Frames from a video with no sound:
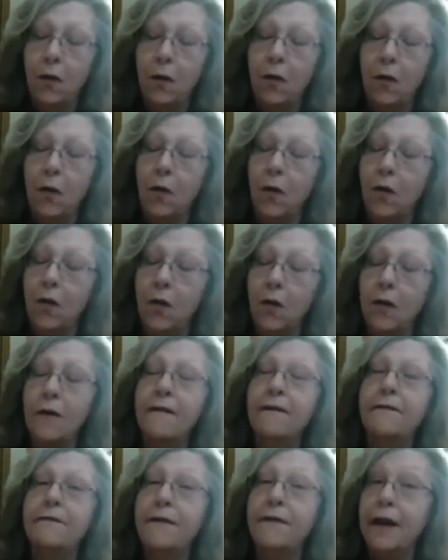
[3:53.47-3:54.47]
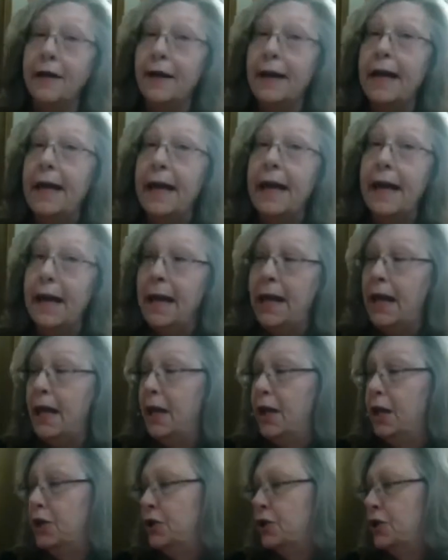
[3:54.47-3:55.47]
or very
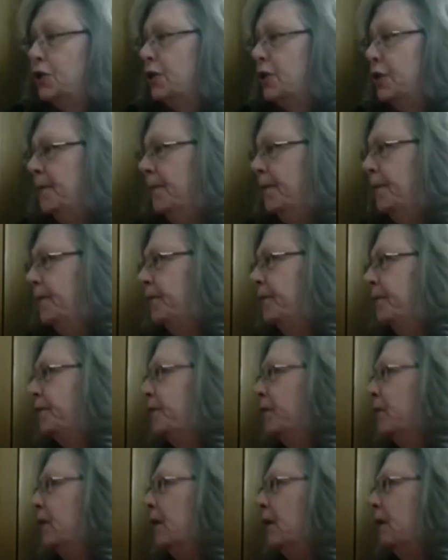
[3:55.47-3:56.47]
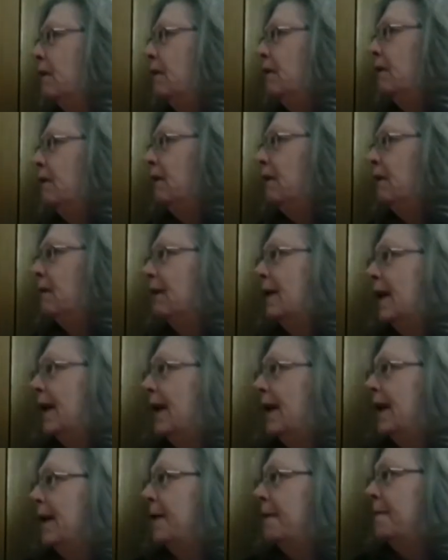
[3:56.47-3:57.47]
aged.
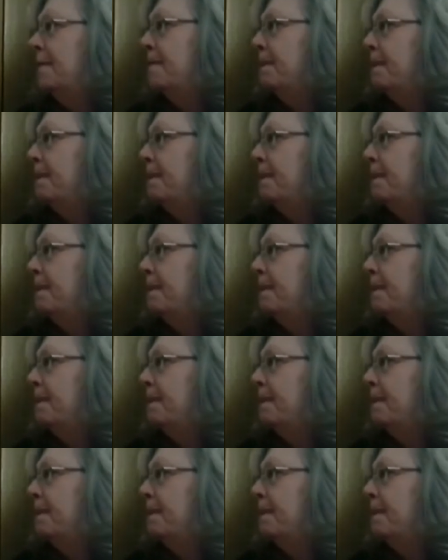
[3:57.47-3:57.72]
Okay?